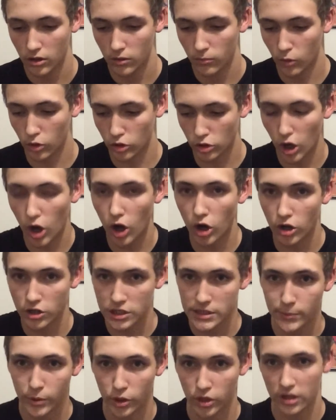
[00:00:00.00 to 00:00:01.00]
more
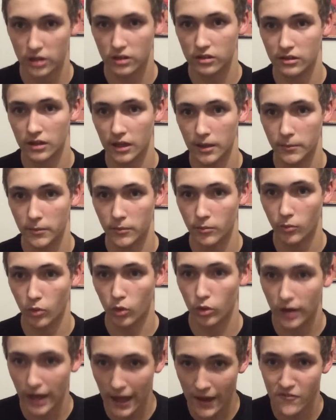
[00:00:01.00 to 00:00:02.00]
heart put into them,
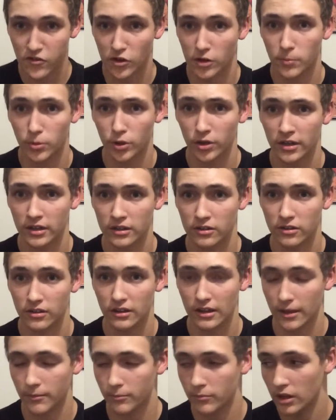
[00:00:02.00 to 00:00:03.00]
more effort put into
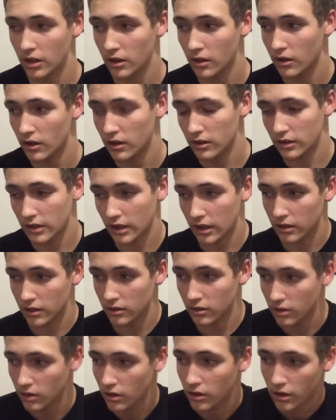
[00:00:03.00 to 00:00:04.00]
them than,